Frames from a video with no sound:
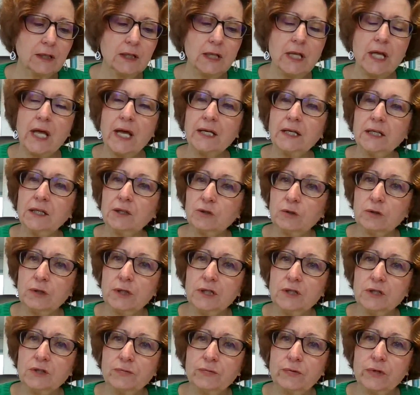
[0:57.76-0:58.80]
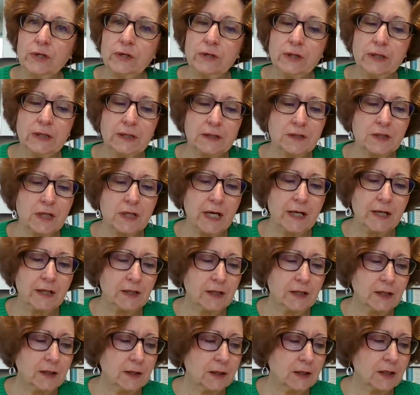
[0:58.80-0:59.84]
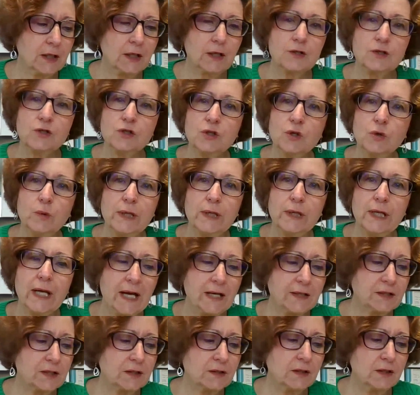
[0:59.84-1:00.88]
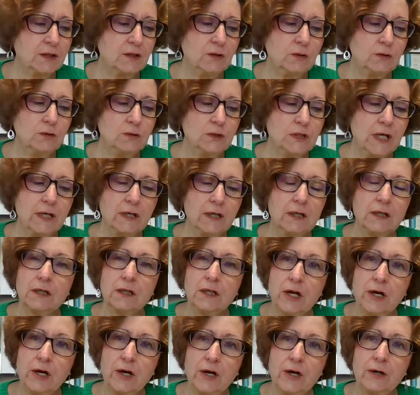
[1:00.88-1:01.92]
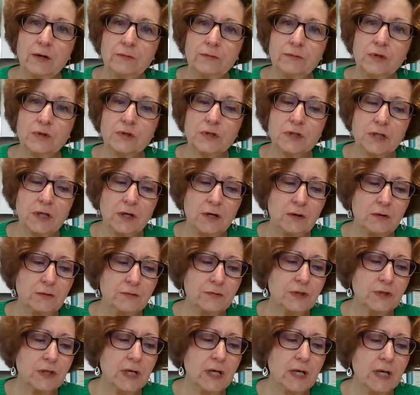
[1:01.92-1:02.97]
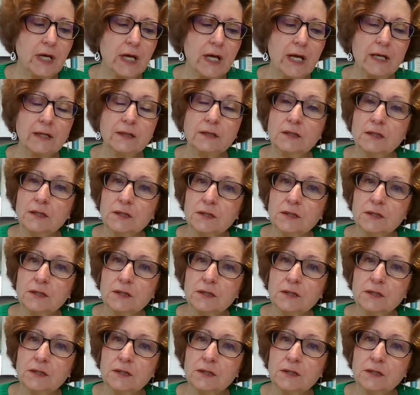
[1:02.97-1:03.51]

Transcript: can increase fear and anxiety. So we ask that you take care of yourselves and